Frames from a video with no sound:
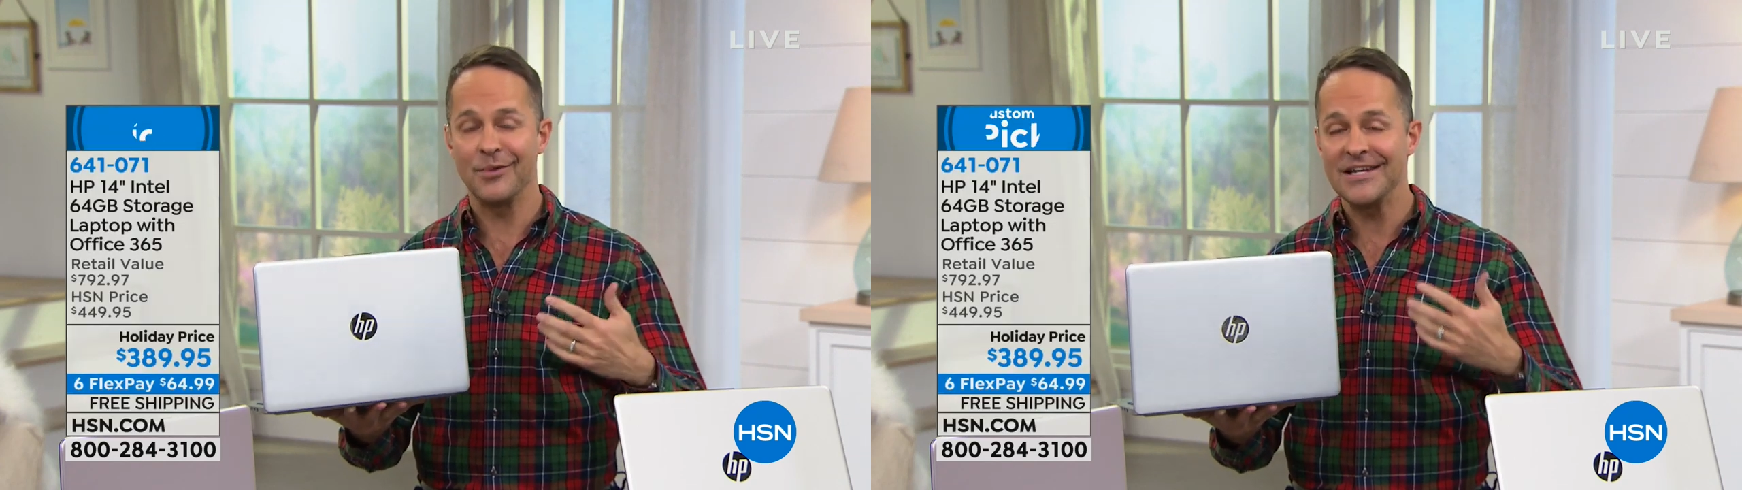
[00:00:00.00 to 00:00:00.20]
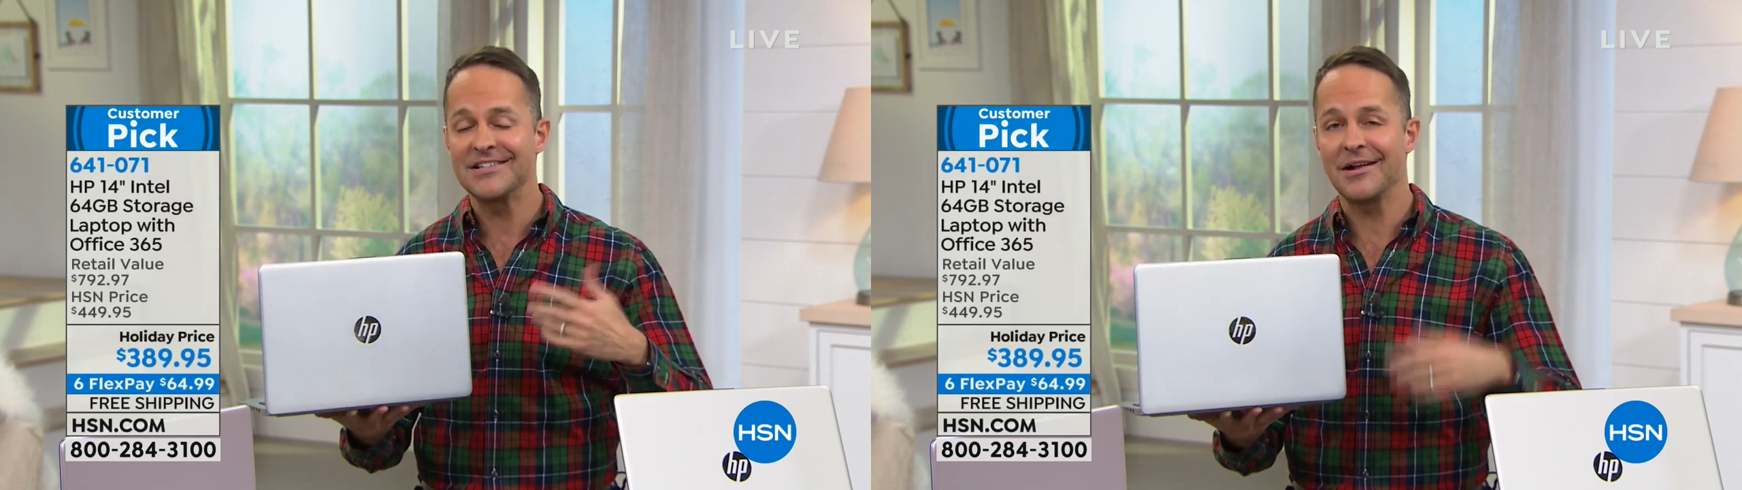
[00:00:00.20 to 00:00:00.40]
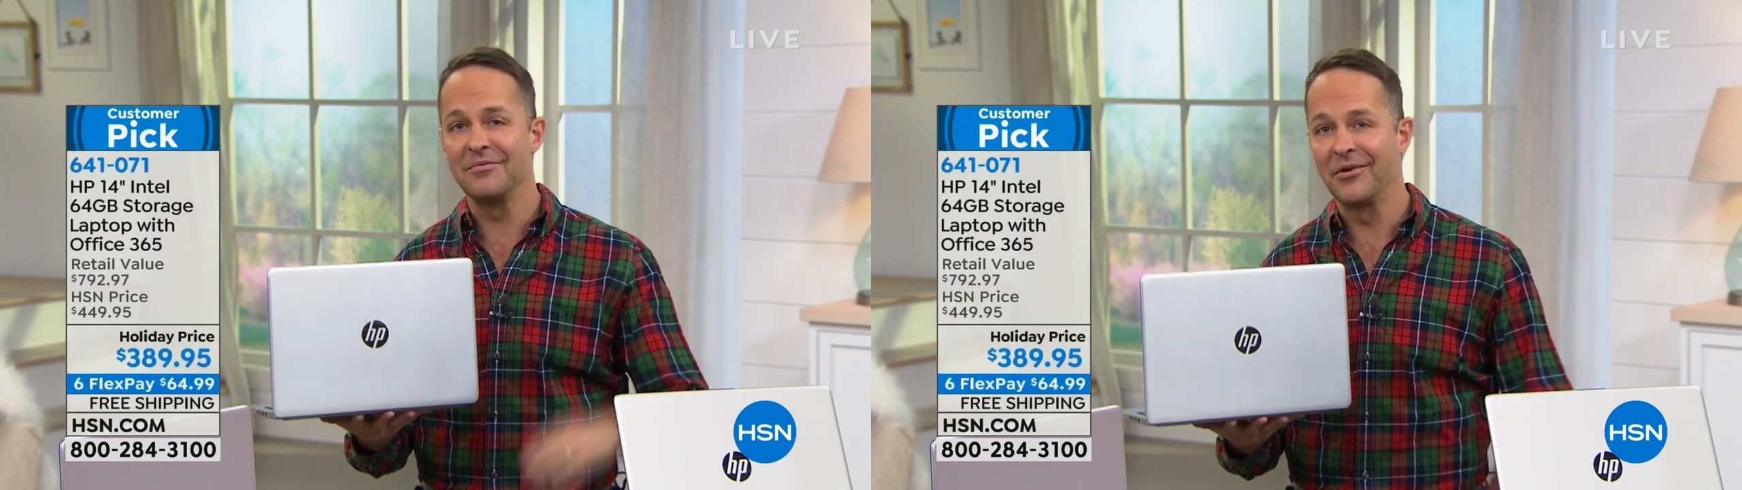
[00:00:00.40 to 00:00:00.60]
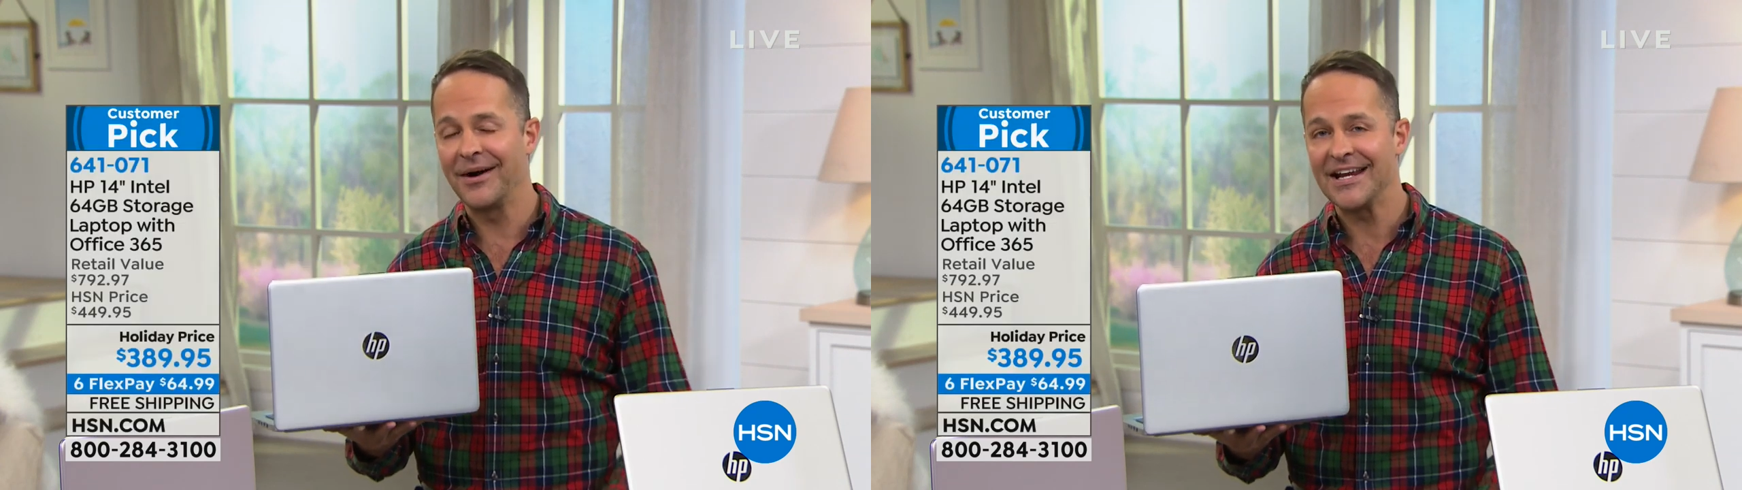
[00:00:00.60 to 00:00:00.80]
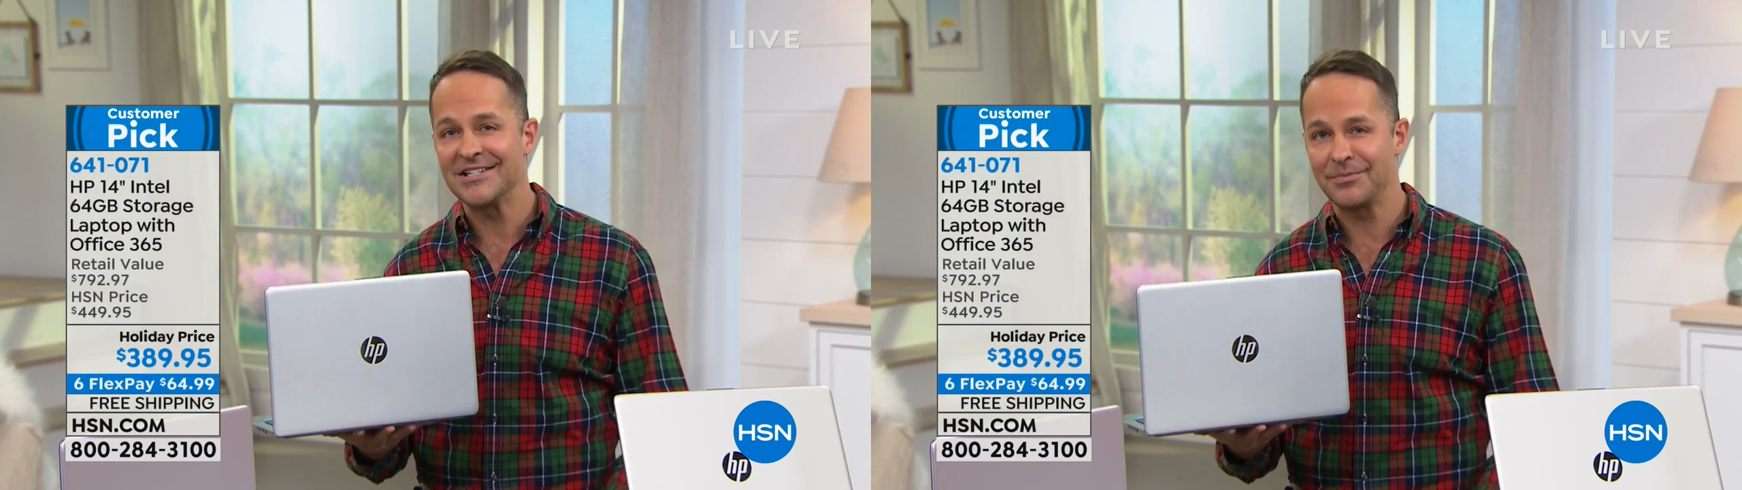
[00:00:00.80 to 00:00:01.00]
We sell
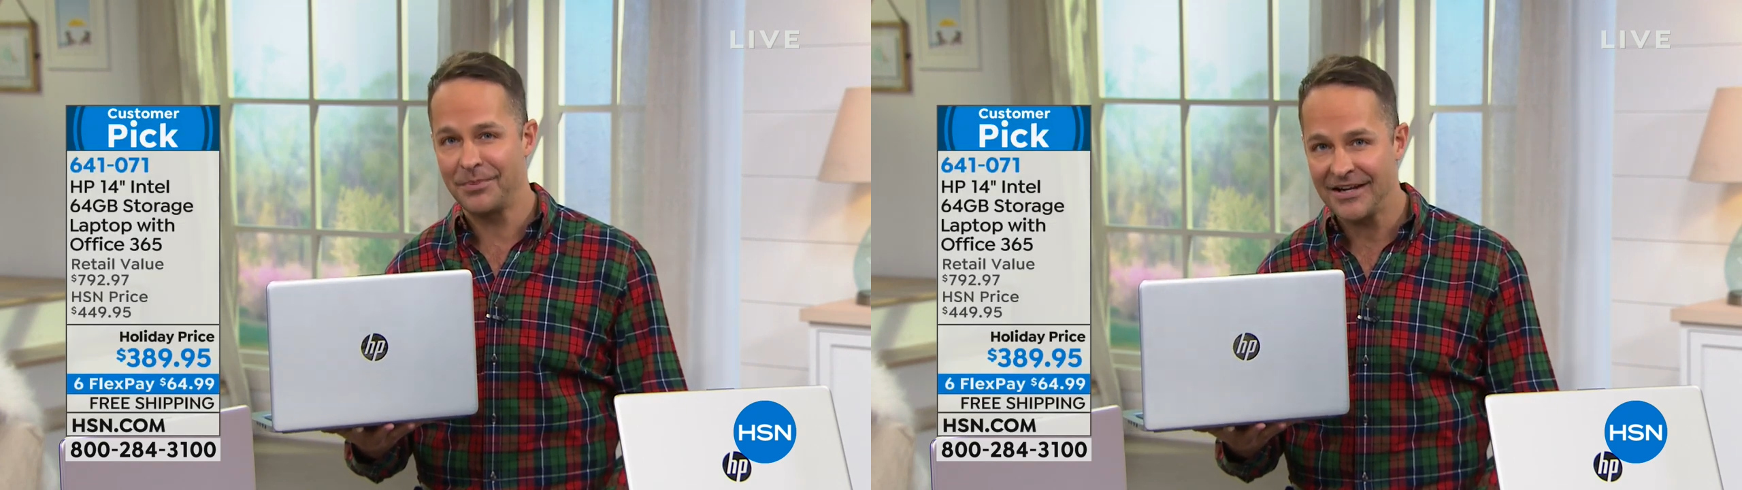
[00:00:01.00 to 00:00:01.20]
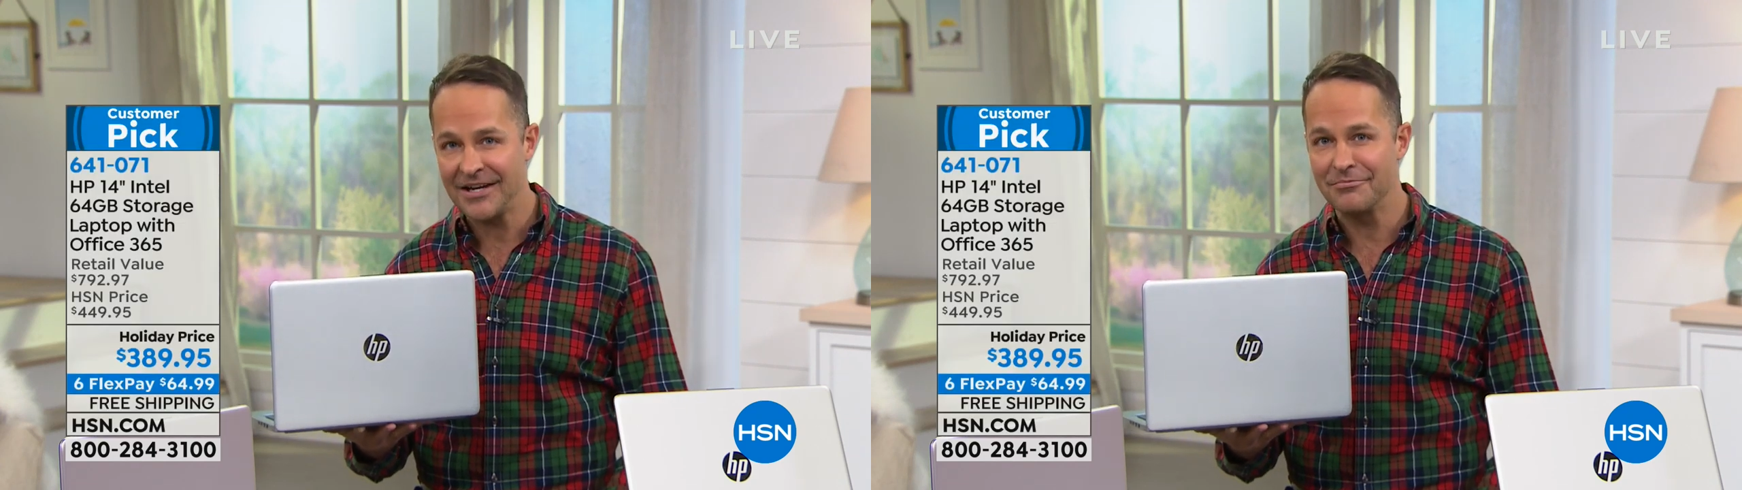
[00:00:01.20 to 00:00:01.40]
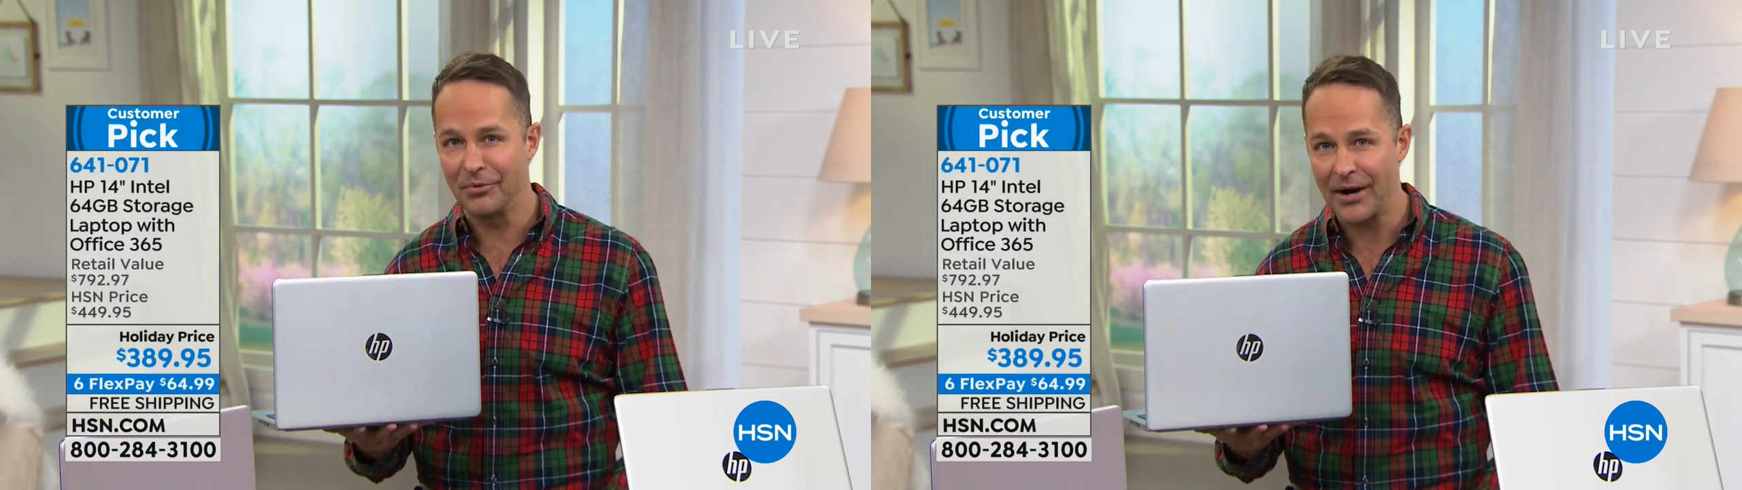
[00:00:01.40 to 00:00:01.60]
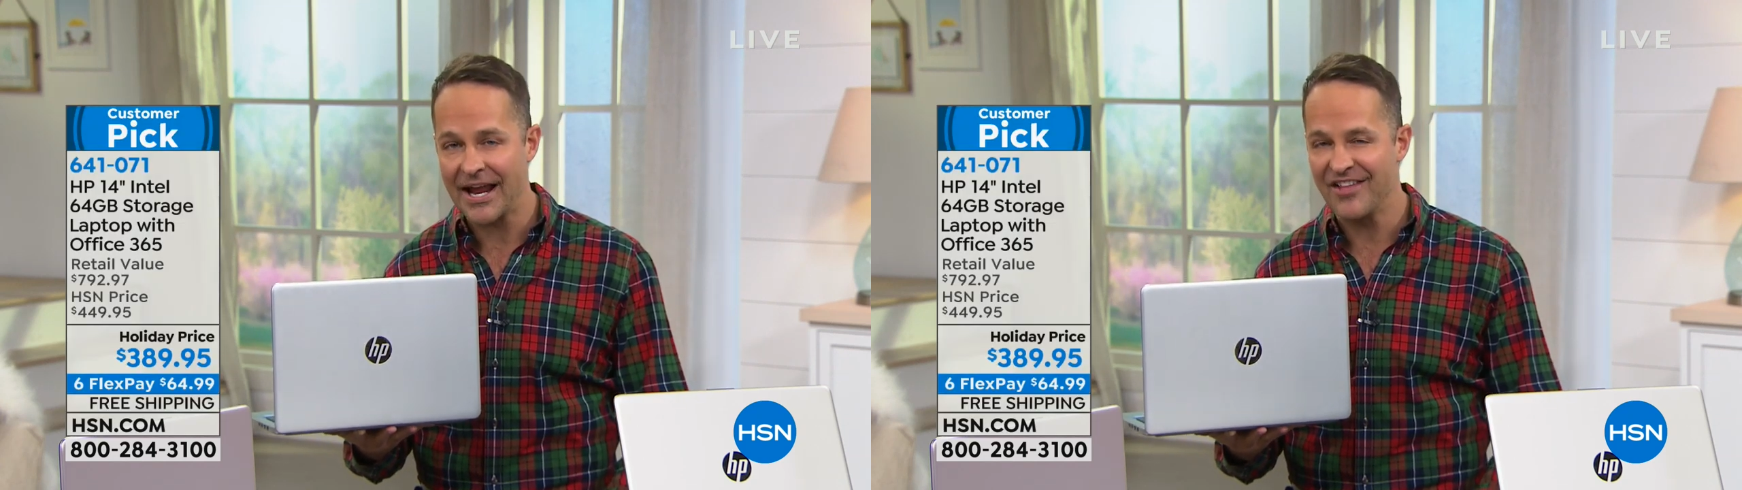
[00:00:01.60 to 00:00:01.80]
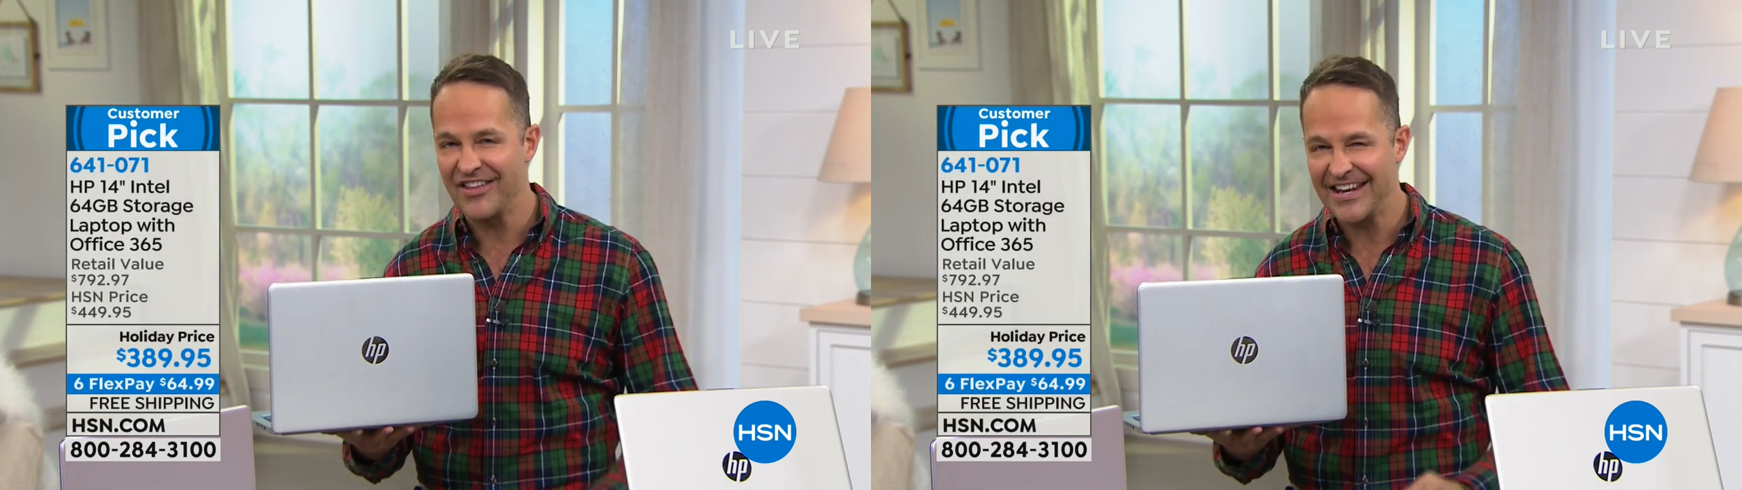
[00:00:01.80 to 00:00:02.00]
more H P
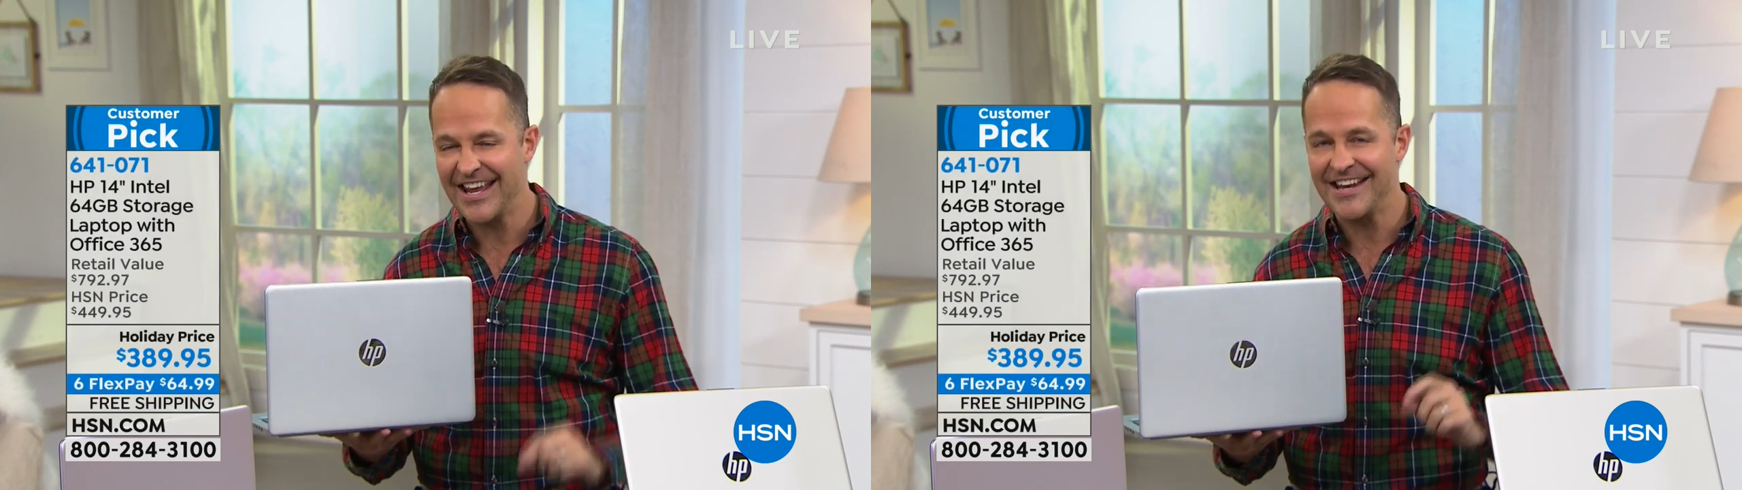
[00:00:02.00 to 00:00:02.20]
brand than